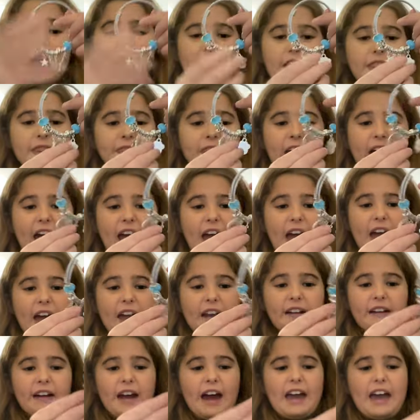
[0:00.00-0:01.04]
And
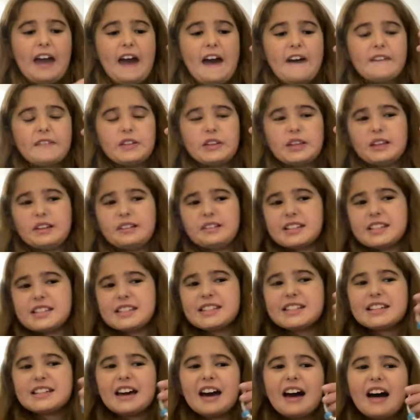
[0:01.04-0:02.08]
then I have a little
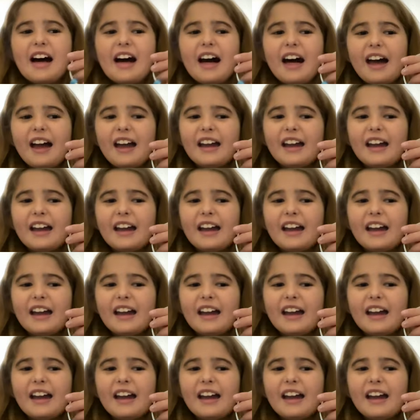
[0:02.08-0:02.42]
star.